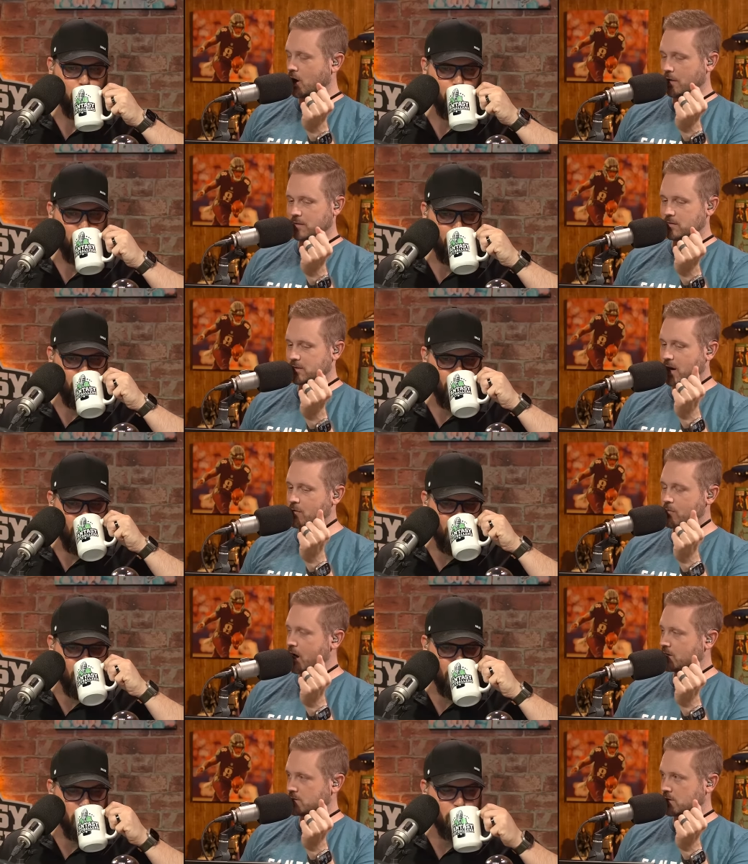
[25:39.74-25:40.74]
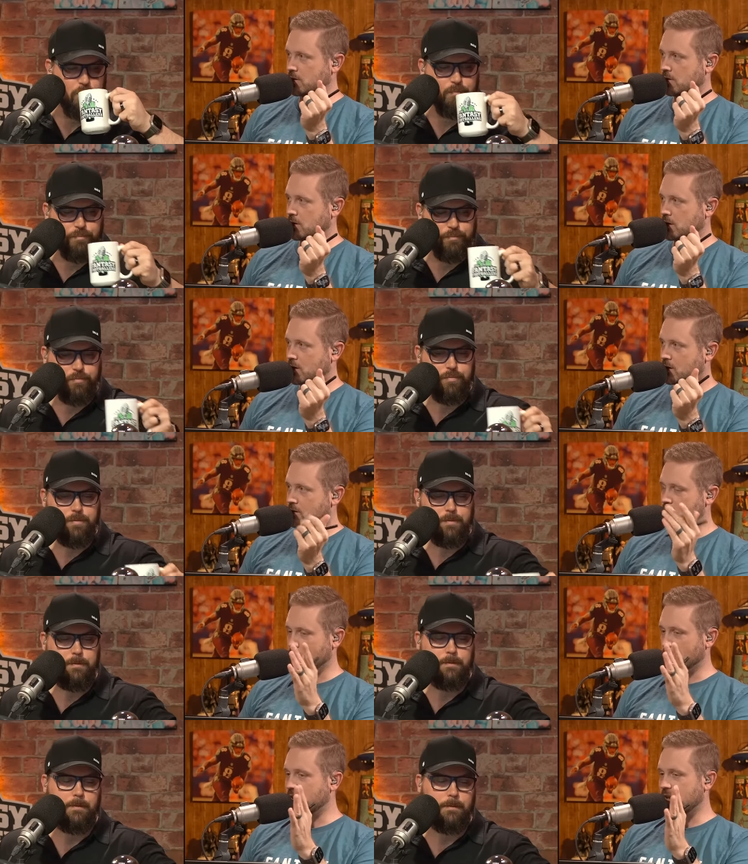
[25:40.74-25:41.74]
Speaker 1: on this entire roster.
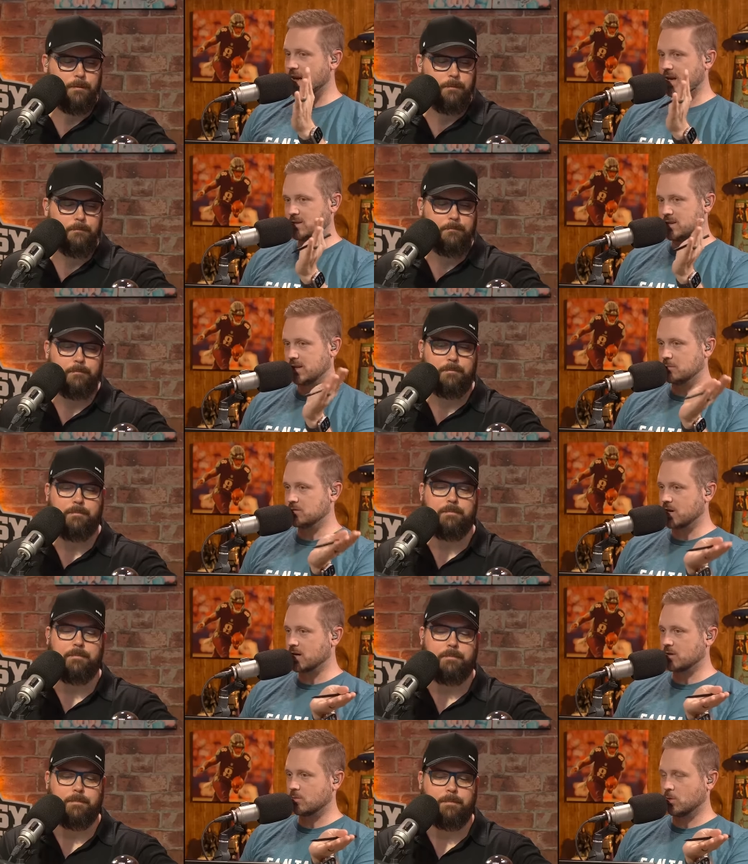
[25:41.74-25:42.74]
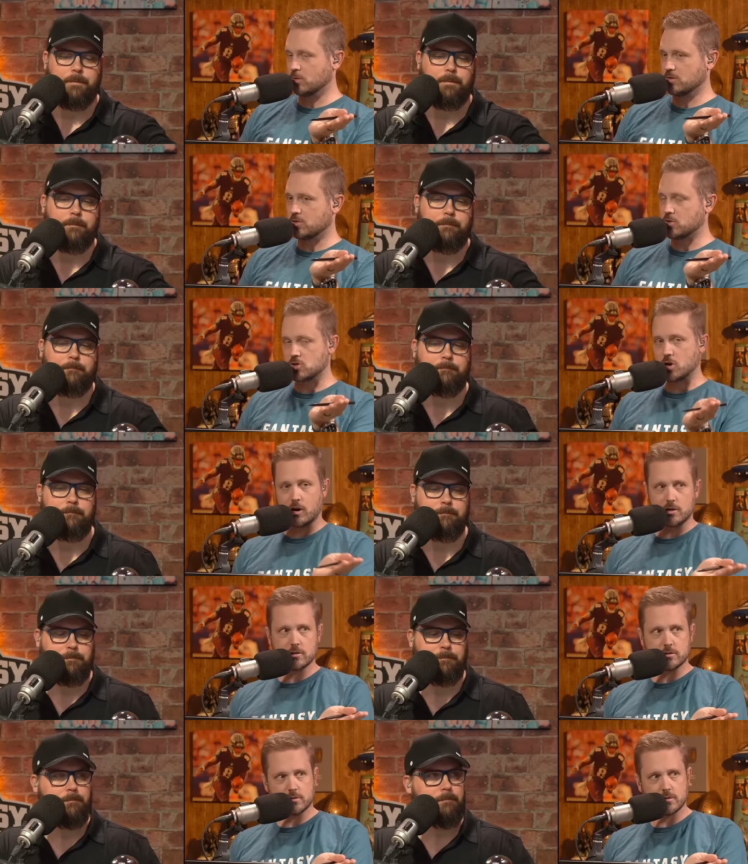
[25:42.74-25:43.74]
So we had teams like, what was it, the
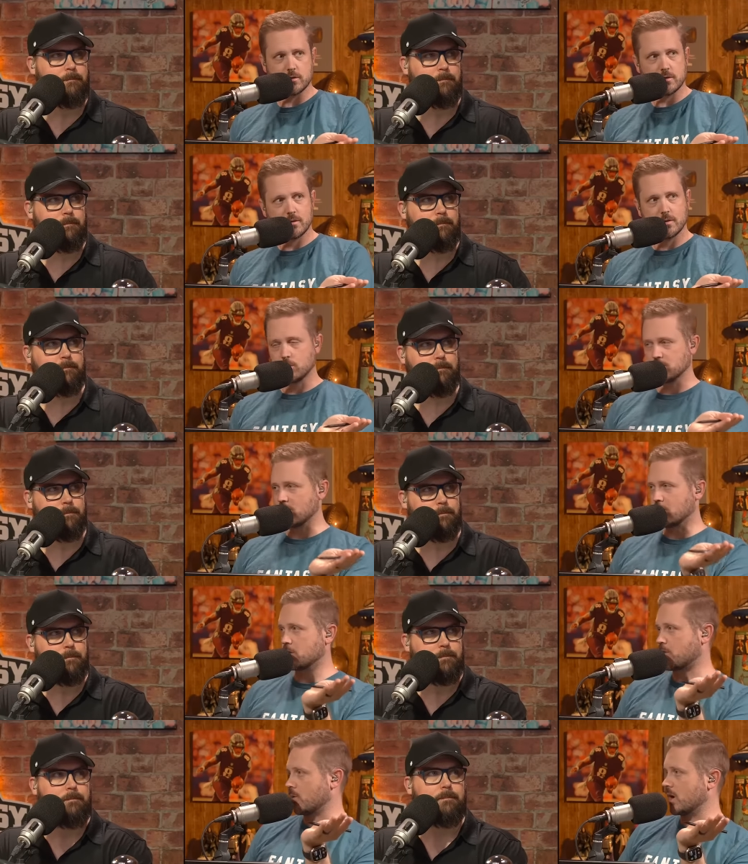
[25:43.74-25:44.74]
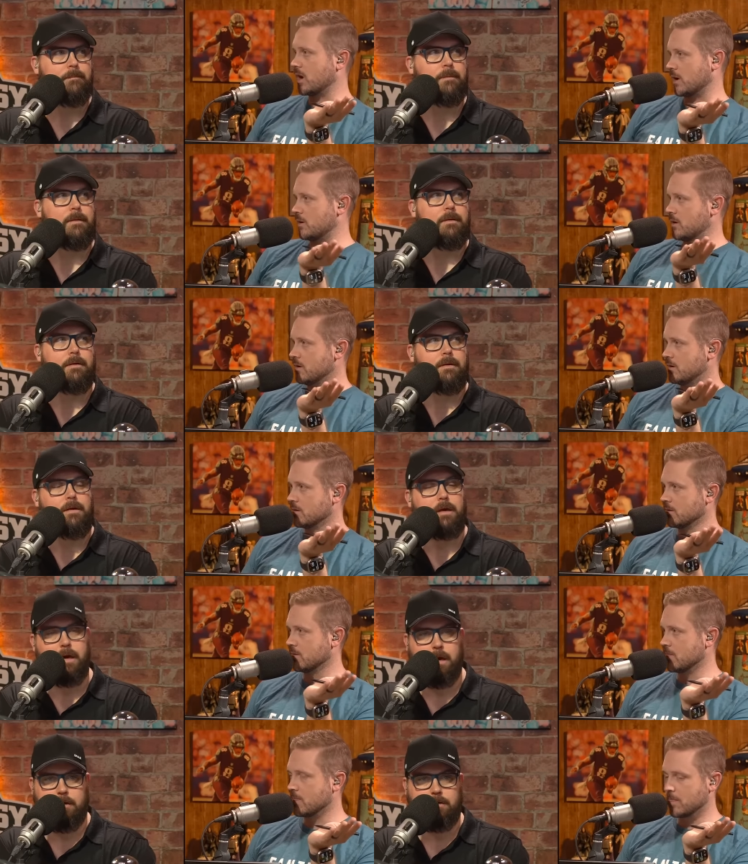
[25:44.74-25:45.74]
Chargers? Was that over three hundred?
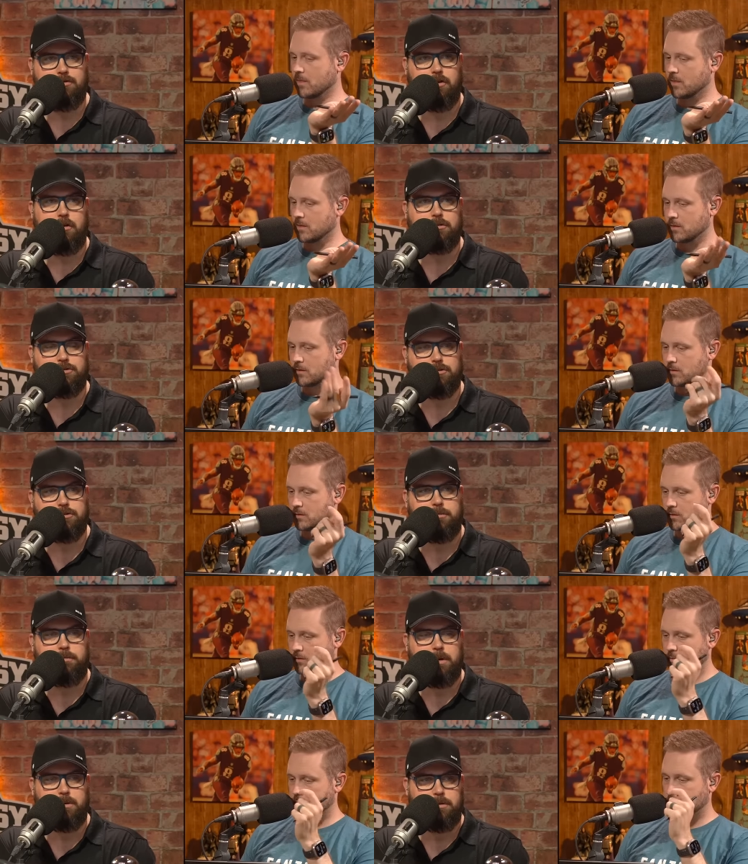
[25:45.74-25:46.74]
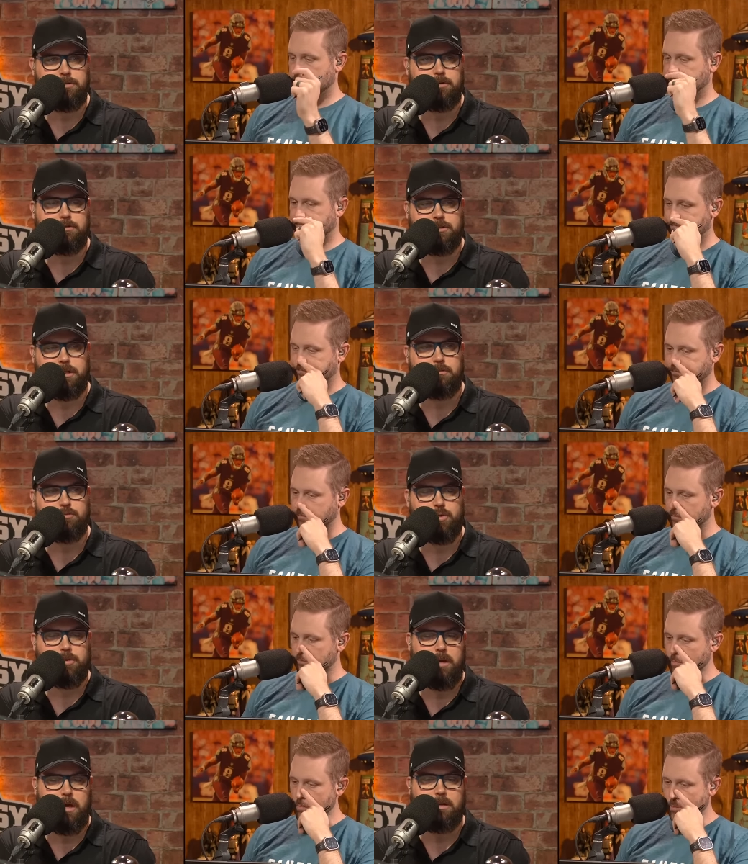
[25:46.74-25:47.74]
Speaker 2: Yeah, the Chargers, the Bills. There's teams
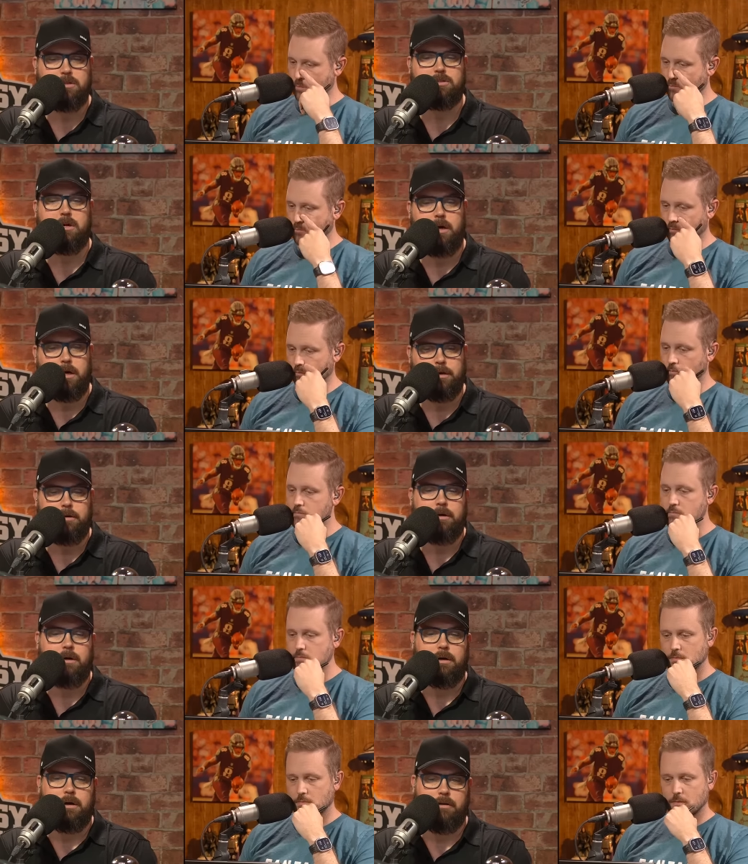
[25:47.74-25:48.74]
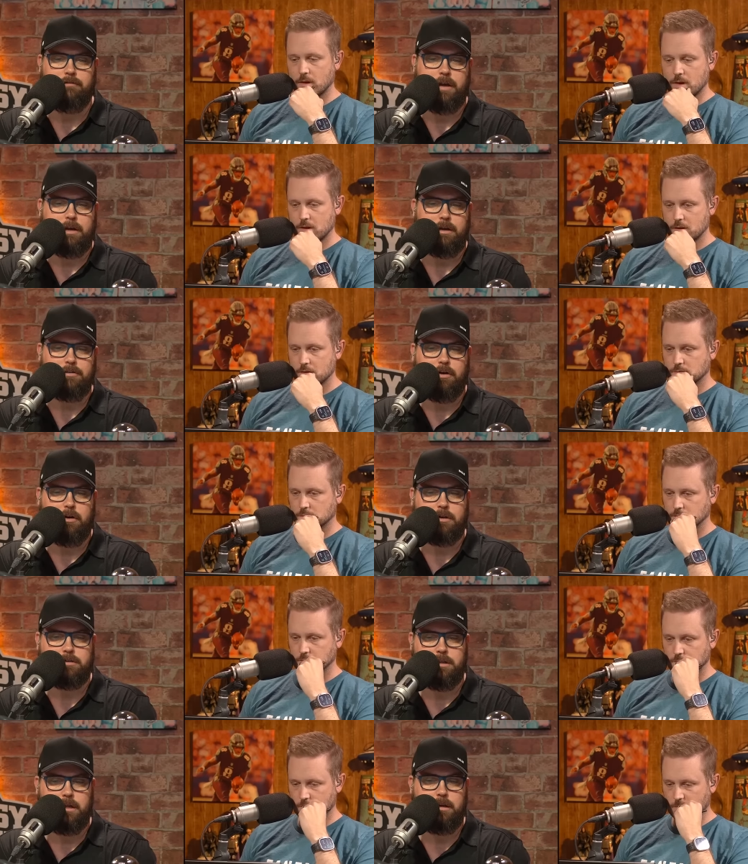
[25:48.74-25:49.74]
with a ton of vacated
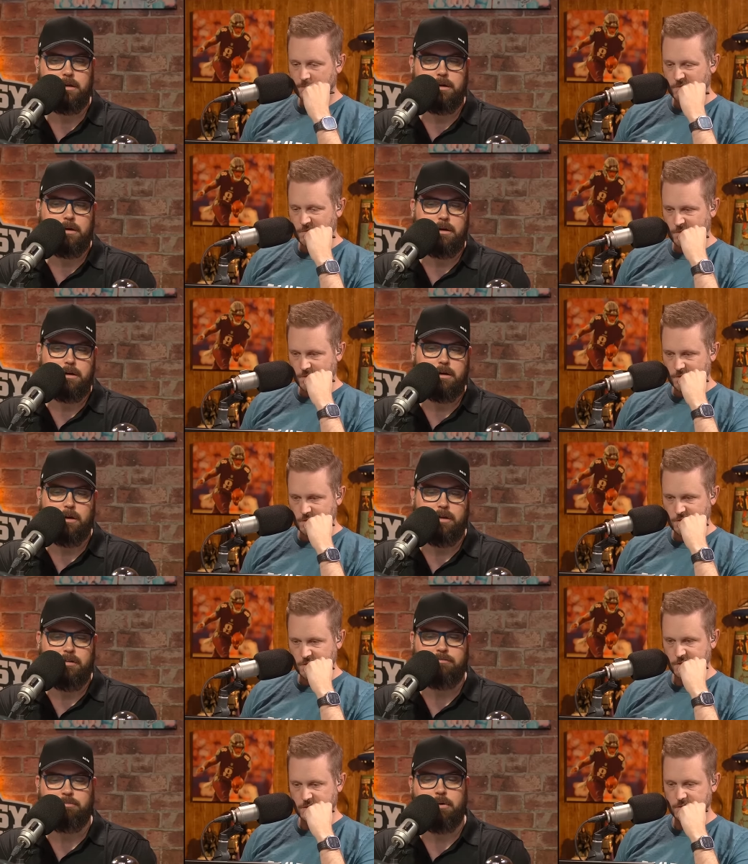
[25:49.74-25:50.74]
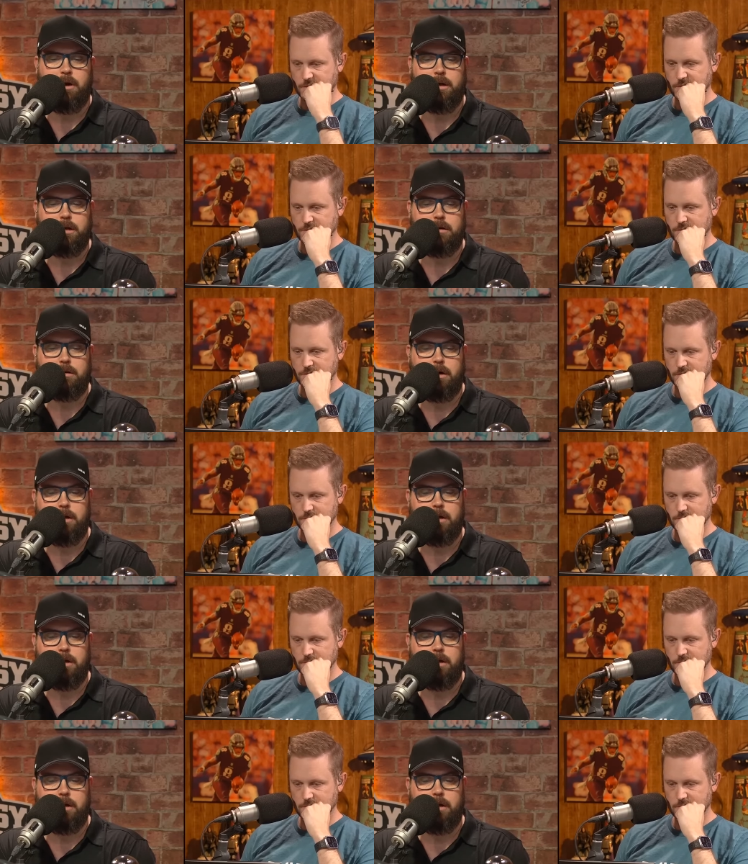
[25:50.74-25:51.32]
targets. And then, you know, they've brought in,